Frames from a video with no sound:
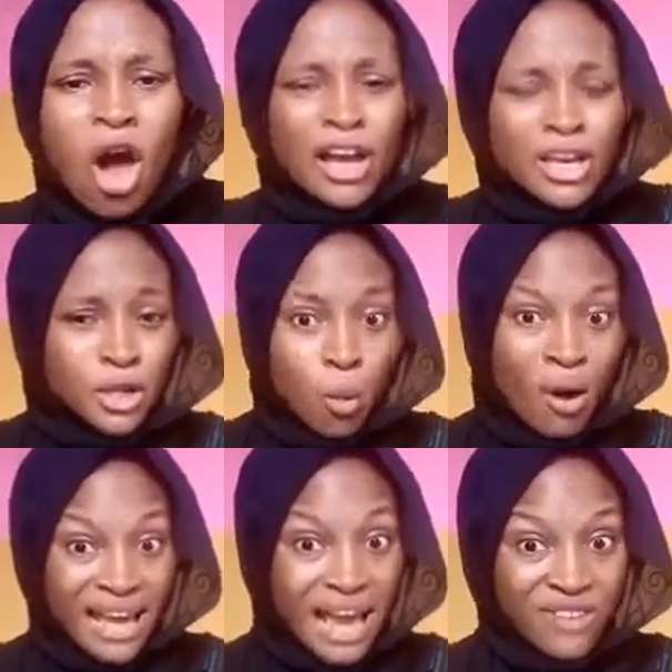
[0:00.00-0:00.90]
You know,
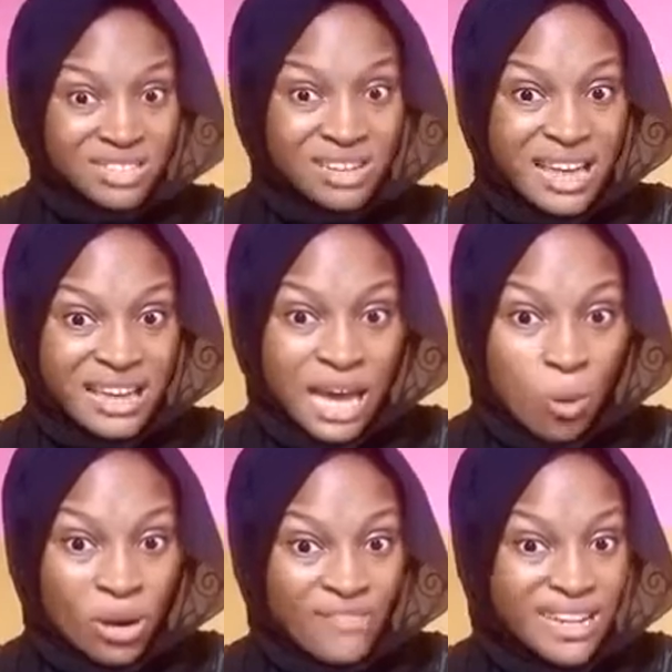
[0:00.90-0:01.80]
whatever they learn now,
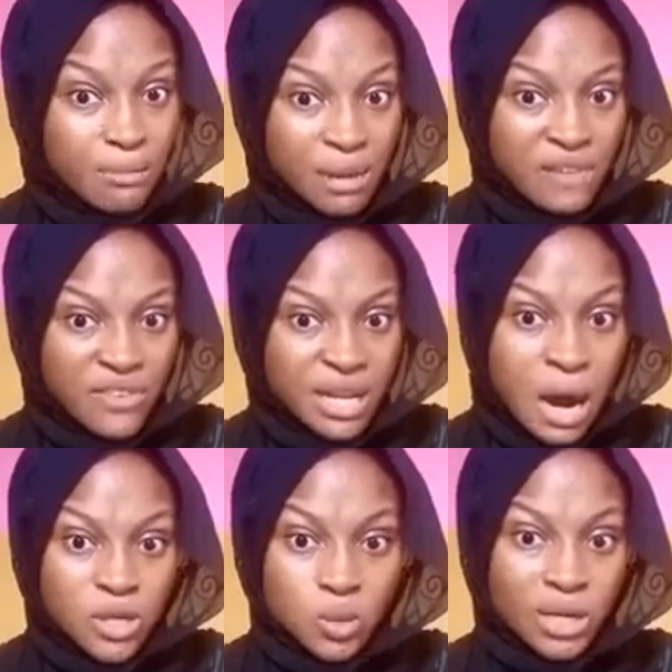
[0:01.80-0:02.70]
whatever they believe in now,
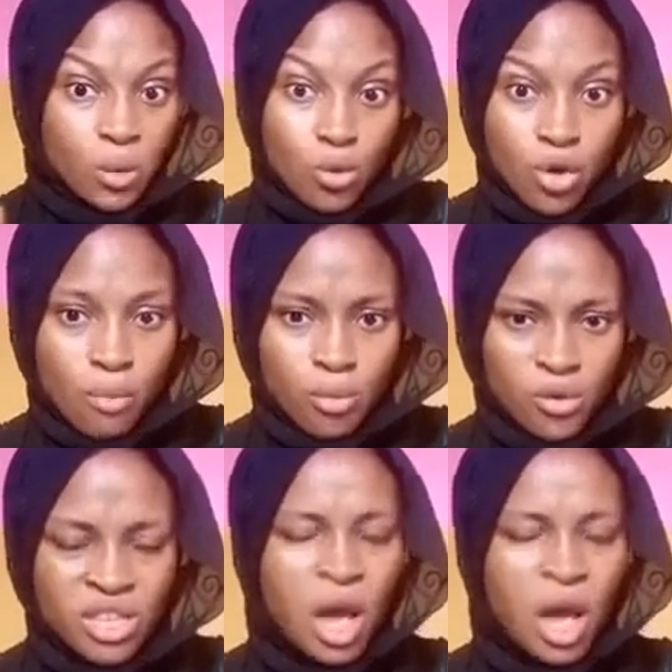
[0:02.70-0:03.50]
is what they will grow up with.